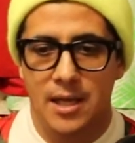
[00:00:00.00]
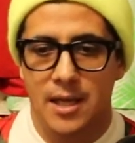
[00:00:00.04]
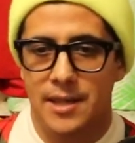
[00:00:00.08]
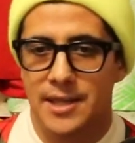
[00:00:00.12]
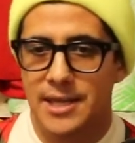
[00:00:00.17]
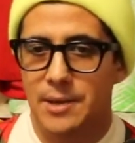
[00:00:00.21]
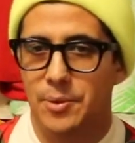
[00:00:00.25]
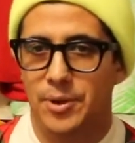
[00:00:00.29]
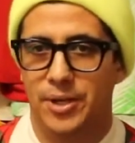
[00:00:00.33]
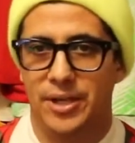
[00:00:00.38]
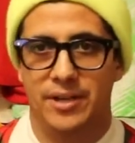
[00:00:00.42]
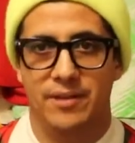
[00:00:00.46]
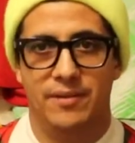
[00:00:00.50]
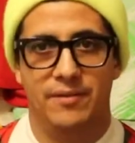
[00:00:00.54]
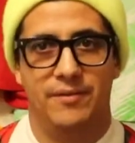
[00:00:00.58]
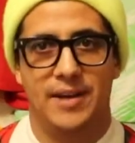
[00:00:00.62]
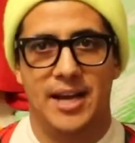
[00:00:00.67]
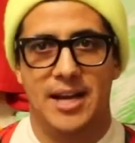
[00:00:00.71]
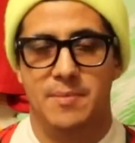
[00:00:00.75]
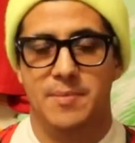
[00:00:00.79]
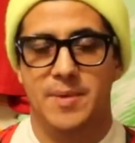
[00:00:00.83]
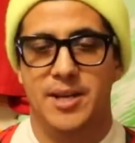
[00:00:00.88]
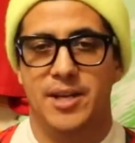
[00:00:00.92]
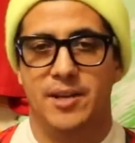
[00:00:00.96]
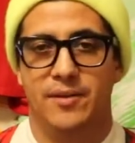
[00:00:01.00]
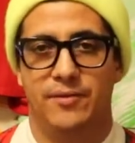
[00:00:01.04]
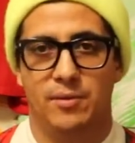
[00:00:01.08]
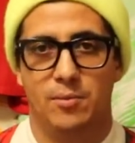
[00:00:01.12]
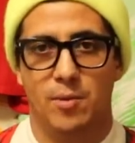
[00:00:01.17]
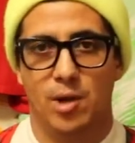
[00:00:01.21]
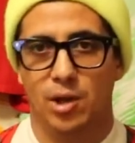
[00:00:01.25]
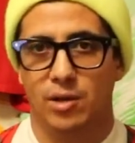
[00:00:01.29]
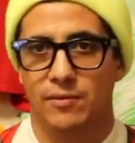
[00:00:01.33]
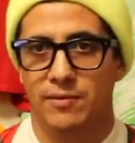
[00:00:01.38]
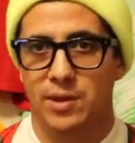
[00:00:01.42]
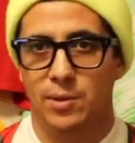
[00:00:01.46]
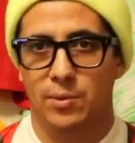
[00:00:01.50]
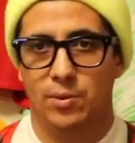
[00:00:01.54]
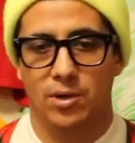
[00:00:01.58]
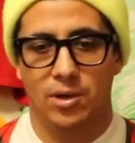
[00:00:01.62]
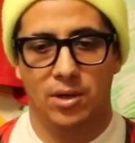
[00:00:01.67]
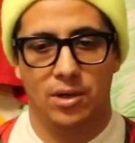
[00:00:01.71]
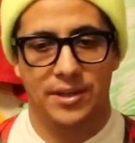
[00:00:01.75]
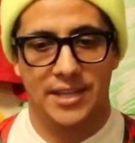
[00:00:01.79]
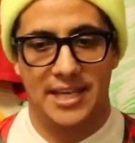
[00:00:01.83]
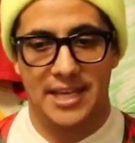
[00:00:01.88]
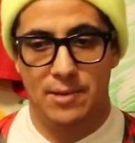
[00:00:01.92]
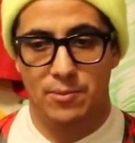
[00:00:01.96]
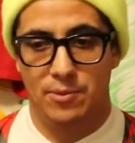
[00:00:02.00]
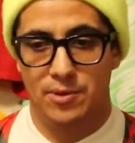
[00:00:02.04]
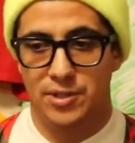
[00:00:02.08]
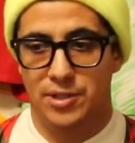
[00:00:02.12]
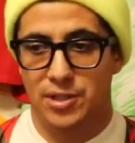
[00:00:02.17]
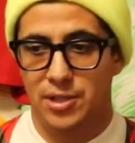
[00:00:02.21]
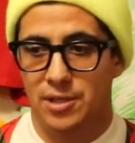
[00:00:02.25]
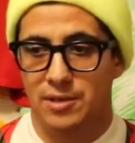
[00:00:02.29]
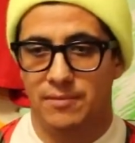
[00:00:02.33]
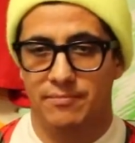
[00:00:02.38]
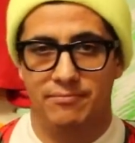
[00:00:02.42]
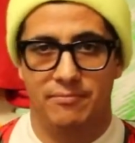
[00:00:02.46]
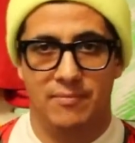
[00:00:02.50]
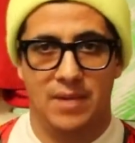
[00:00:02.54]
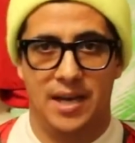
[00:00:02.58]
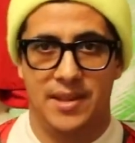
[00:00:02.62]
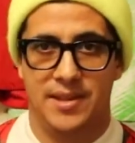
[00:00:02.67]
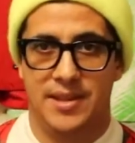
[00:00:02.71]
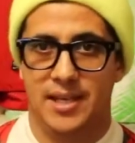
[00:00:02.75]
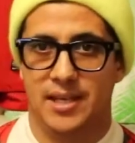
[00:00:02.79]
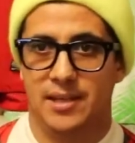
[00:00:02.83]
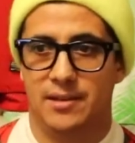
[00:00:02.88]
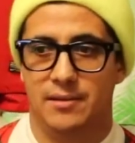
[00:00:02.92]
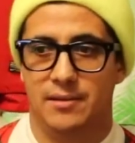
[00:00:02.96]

They were going to invite media from all over the world. It was, I think,